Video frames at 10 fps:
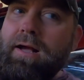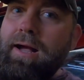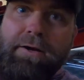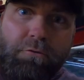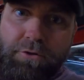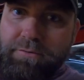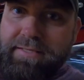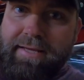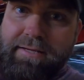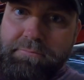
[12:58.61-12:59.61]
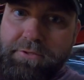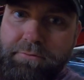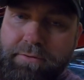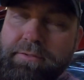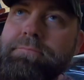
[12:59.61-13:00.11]
I don't know what the heck I'm
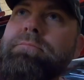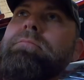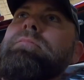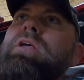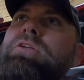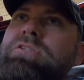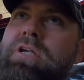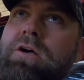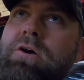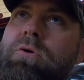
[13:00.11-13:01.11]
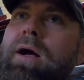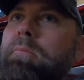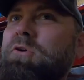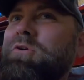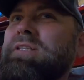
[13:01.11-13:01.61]
doing, so
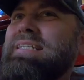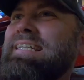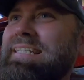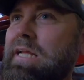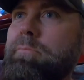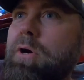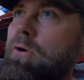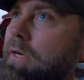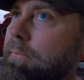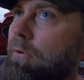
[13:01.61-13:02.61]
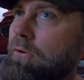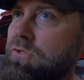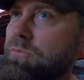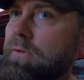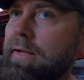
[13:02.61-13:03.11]
I'm gonna the CJ Pony
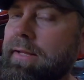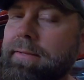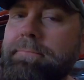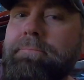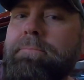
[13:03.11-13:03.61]
Parts way.